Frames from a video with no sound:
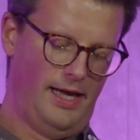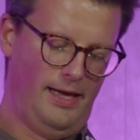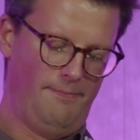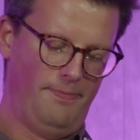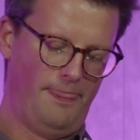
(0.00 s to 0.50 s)

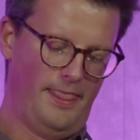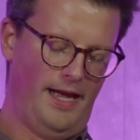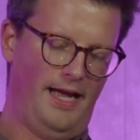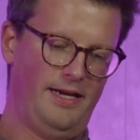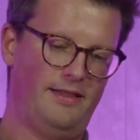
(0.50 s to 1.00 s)
And
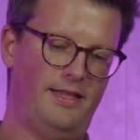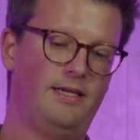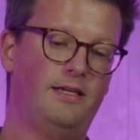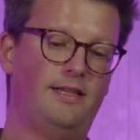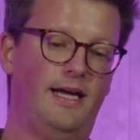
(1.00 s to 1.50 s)
I
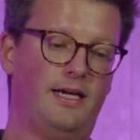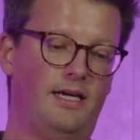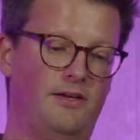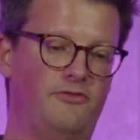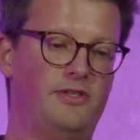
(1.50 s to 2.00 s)
think that
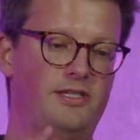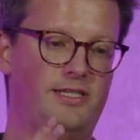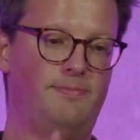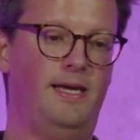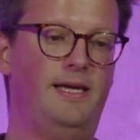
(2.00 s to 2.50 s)
kind of
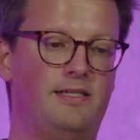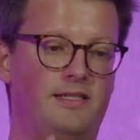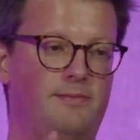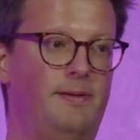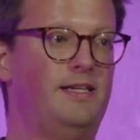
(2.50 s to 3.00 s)
speed
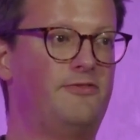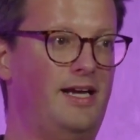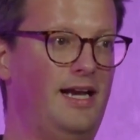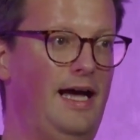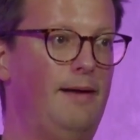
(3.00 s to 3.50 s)
of
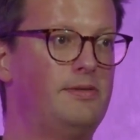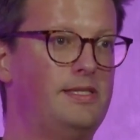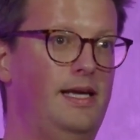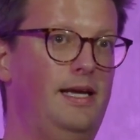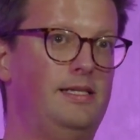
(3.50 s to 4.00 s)

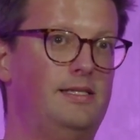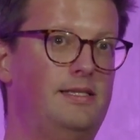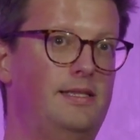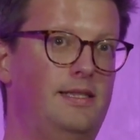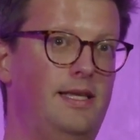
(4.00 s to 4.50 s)
collapse
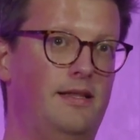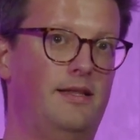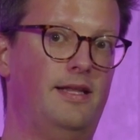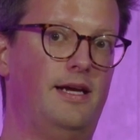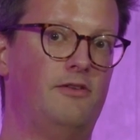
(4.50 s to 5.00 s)
is the other
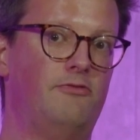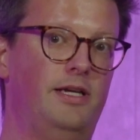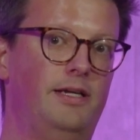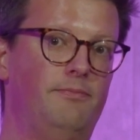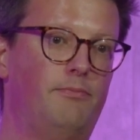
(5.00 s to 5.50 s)
thing I'd
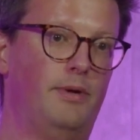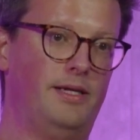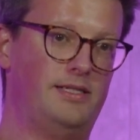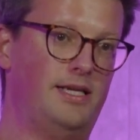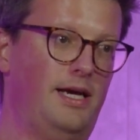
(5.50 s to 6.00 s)
really
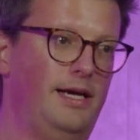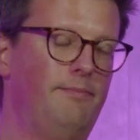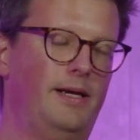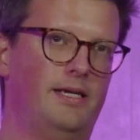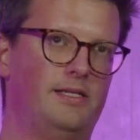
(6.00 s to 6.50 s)
bring to
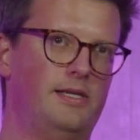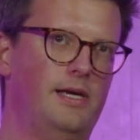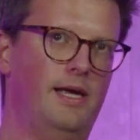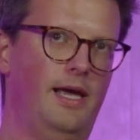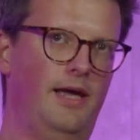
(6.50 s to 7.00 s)
light, because
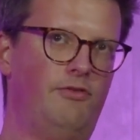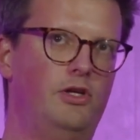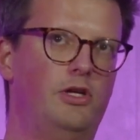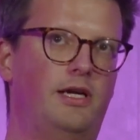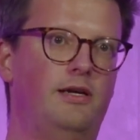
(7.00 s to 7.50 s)
if you
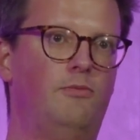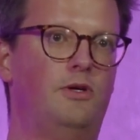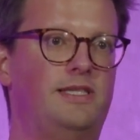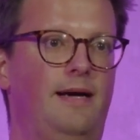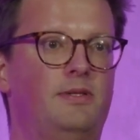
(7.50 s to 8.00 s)
look at
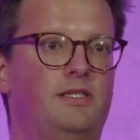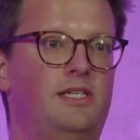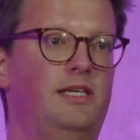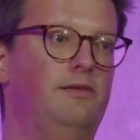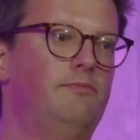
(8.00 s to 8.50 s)
what's happened
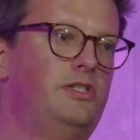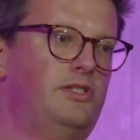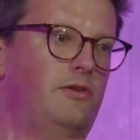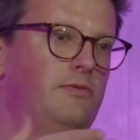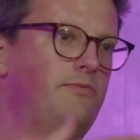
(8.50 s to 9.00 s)
to
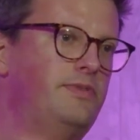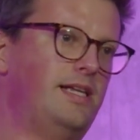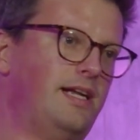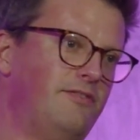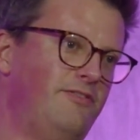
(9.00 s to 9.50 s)
sort of
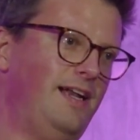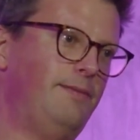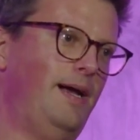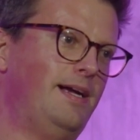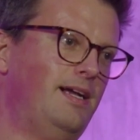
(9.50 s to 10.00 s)
Silicon Valley
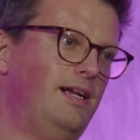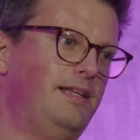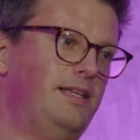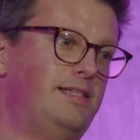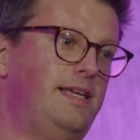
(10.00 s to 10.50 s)
Bank
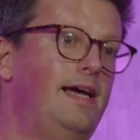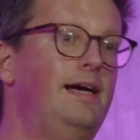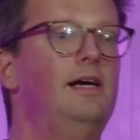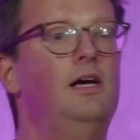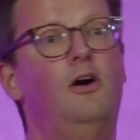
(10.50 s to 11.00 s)
earlier this
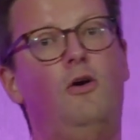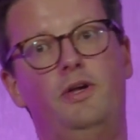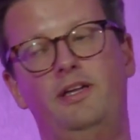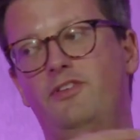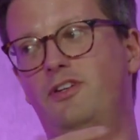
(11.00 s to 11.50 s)
year, or
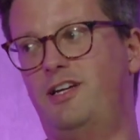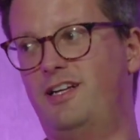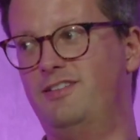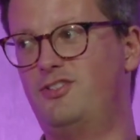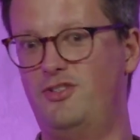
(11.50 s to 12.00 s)
you even look
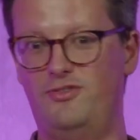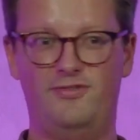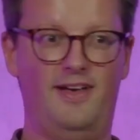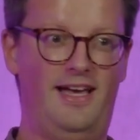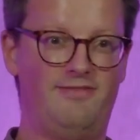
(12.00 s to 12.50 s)
at sort
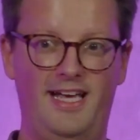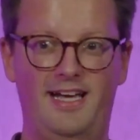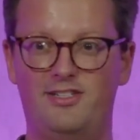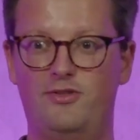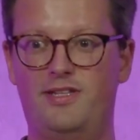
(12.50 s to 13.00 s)
of
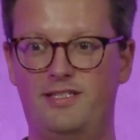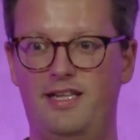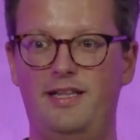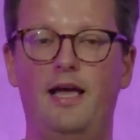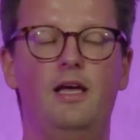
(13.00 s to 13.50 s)
FTX or things
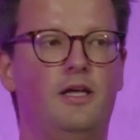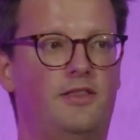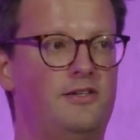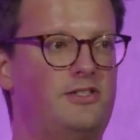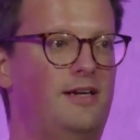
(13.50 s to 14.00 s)
like that,
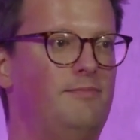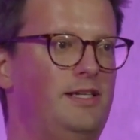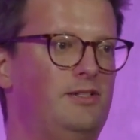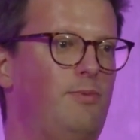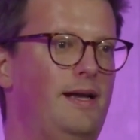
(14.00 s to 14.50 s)
those
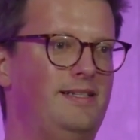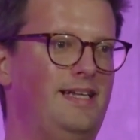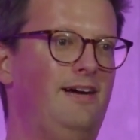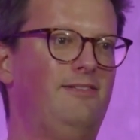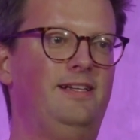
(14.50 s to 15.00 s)
companies went
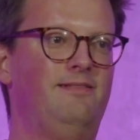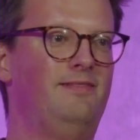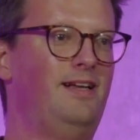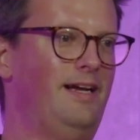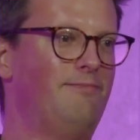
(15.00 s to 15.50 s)
down in
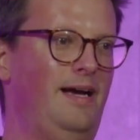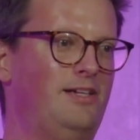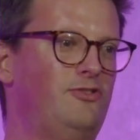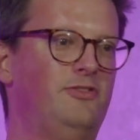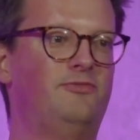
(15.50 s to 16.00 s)
like
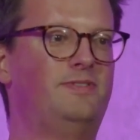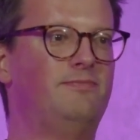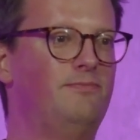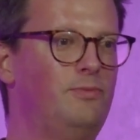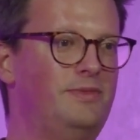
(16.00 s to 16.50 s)
matter of
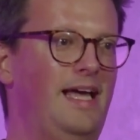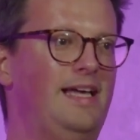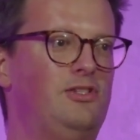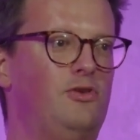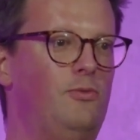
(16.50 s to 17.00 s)

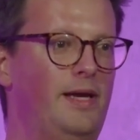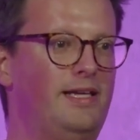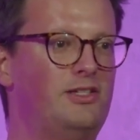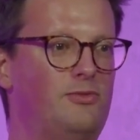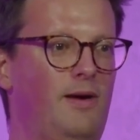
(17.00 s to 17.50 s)
days or
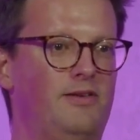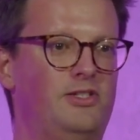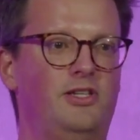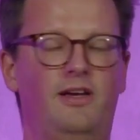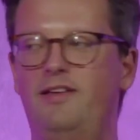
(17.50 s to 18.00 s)
weeks,
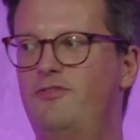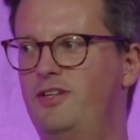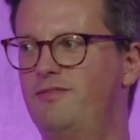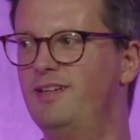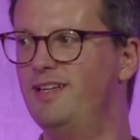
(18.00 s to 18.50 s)
whereas,
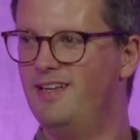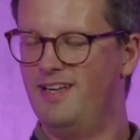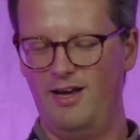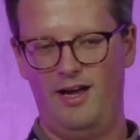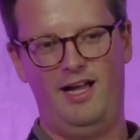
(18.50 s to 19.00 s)
even
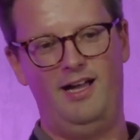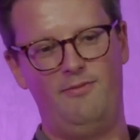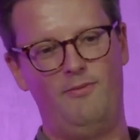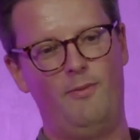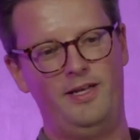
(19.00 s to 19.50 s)

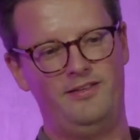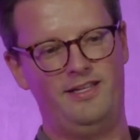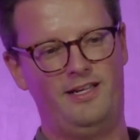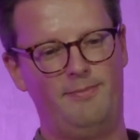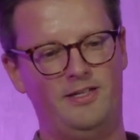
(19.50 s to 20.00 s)
when you
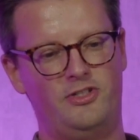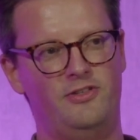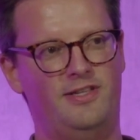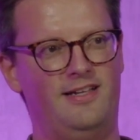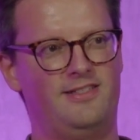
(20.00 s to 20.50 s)
think about
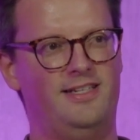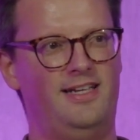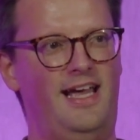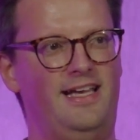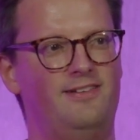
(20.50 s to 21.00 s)

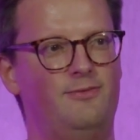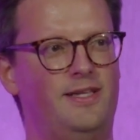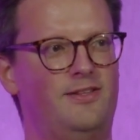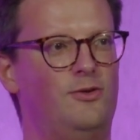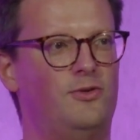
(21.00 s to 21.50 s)
2008
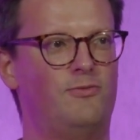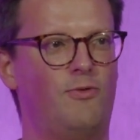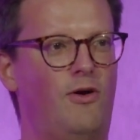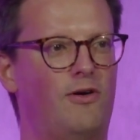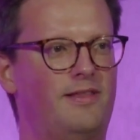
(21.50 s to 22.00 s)
with Northern
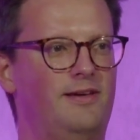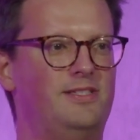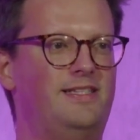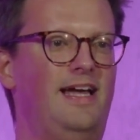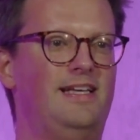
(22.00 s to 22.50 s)
Rock, there
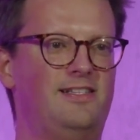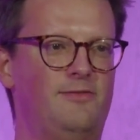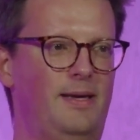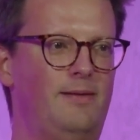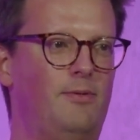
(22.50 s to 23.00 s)
was days
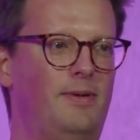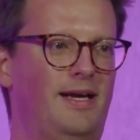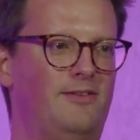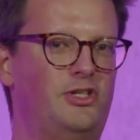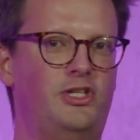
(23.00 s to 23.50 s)
of people being
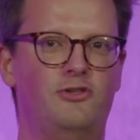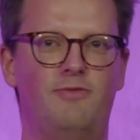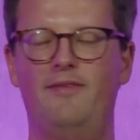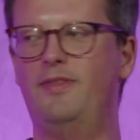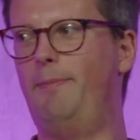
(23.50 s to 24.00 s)
able to queue
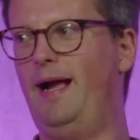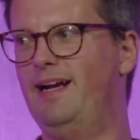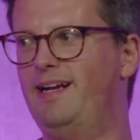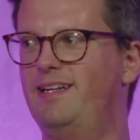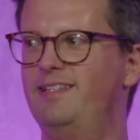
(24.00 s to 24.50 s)
around the
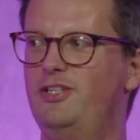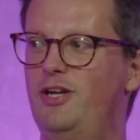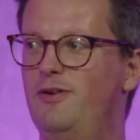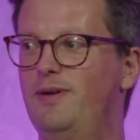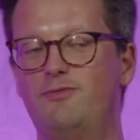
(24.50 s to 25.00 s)
bank, and
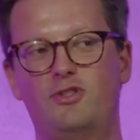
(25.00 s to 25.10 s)
it